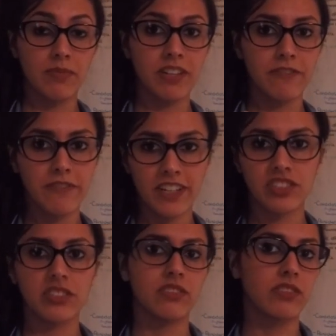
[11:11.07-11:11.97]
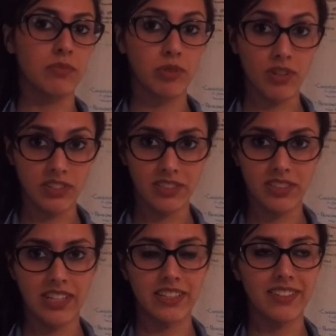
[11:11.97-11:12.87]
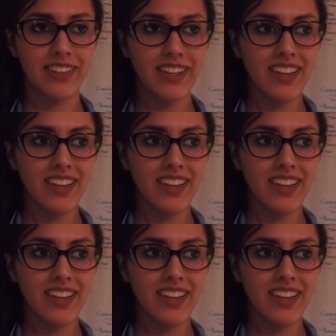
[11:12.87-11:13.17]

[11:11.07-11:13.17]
infection of the parotid gland,